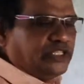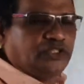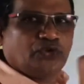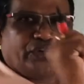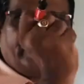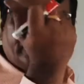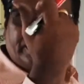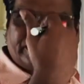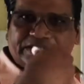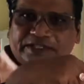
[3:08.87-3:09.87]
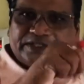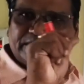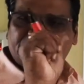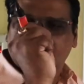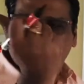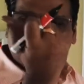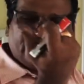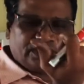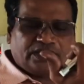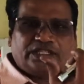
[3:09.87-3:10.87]
is your wrist.
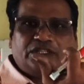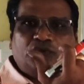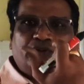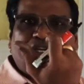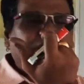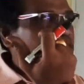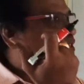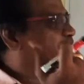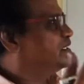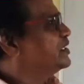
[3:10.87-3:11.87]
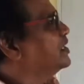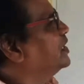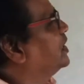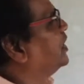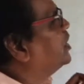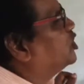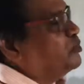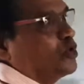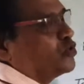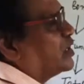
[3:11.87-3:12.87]
This is your wrist. Wrist
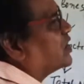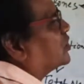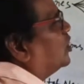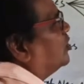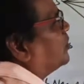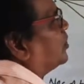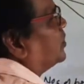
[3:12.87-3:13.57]
bones are short bone.